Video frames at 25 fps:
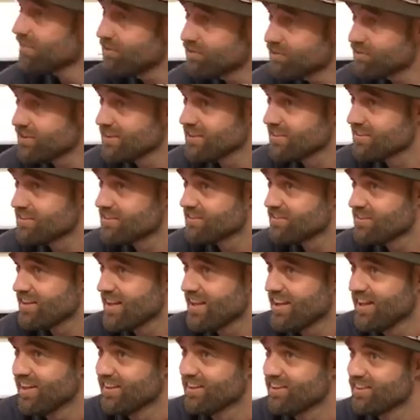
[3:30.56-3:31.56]
different
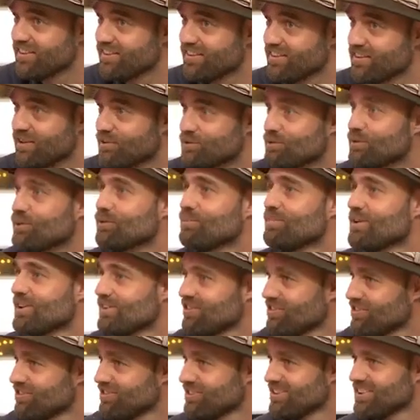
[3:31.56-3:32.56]
than the
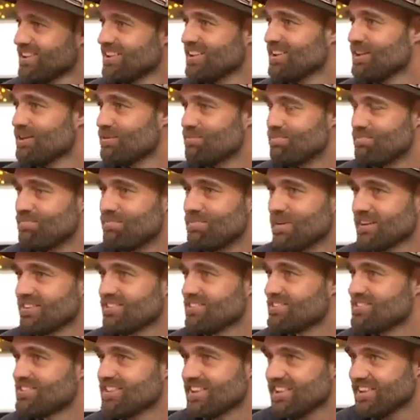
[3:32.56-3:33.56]
rumors,
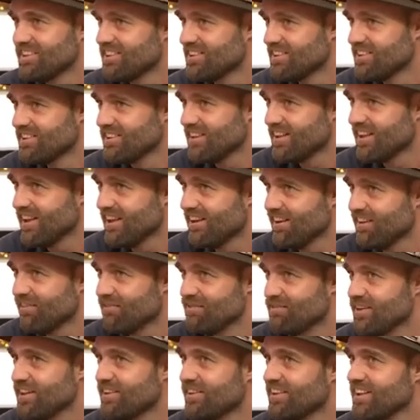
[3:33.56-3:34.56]
but still a
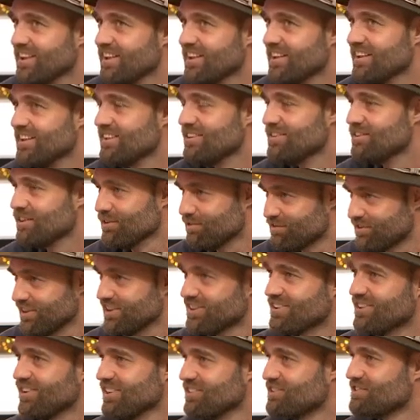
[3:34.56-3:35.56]
very
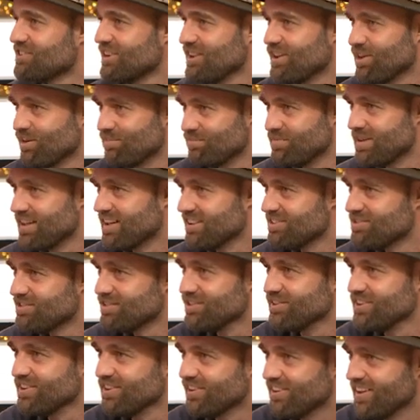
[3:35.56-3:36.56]
different country compared
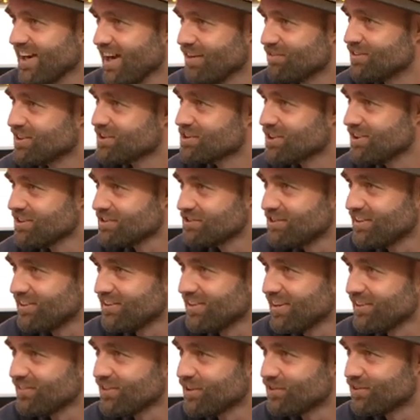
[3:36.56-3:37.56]
to your average country
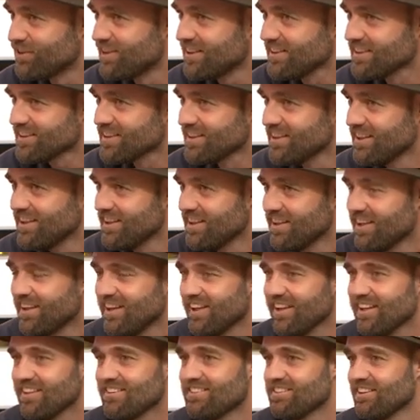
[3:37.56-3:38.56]
around the world.
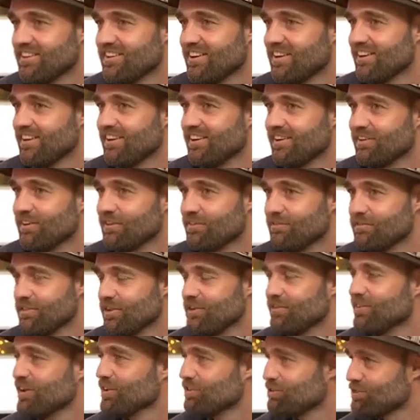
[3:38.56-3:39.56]
It's a
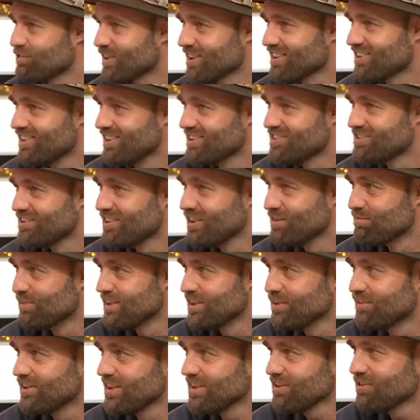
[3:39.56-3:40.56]
very, very strict country in
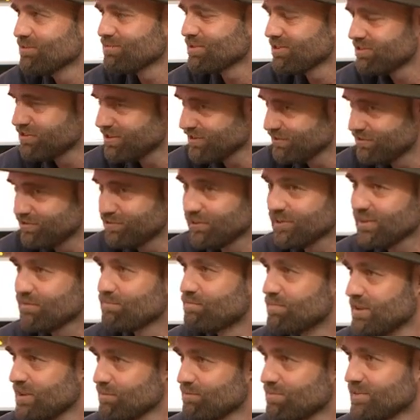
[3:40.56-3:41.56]
many ways, but still full
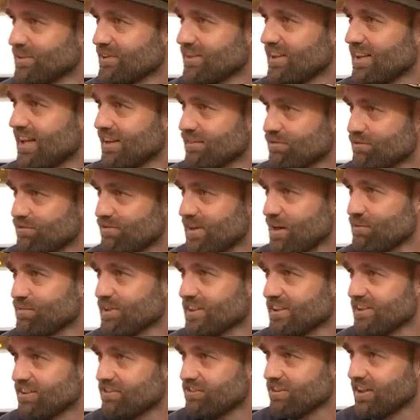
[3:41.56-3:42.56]
of people and
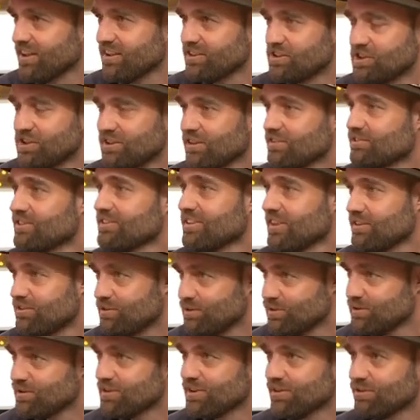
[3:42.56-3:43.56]
families and children
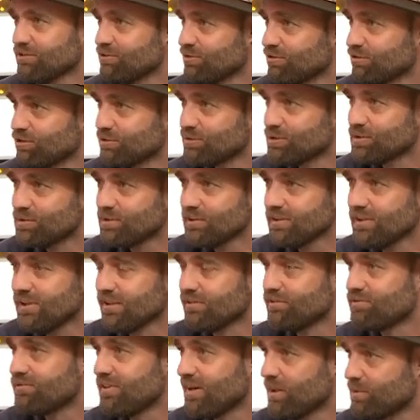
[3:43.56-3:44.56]
that do go to school
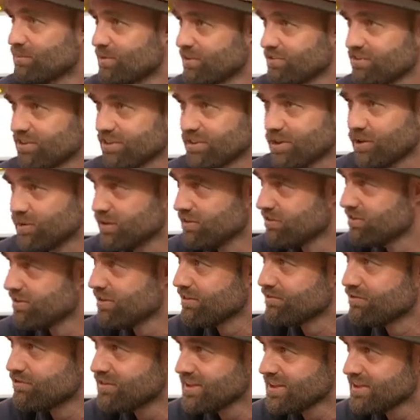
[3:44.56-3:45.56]
and farmers that go into
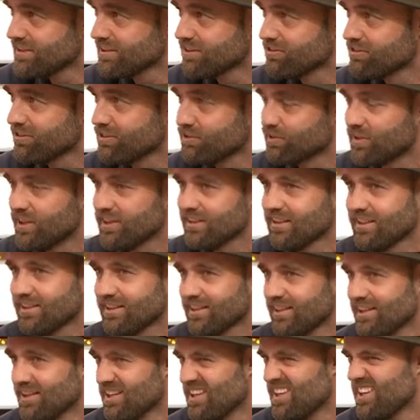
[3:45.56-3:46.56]
the fields and
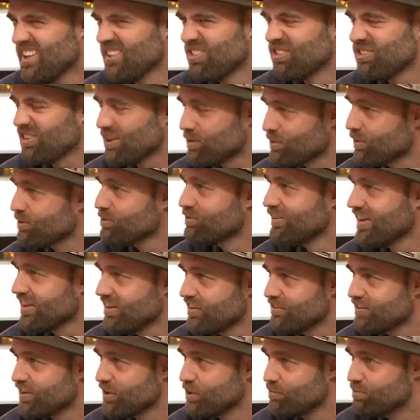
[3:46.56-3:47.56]
whatnot. So it was
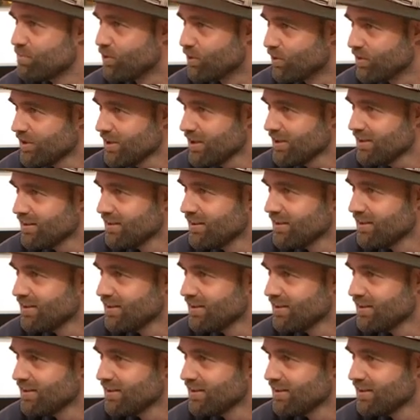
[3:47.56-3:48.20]
very, very poor.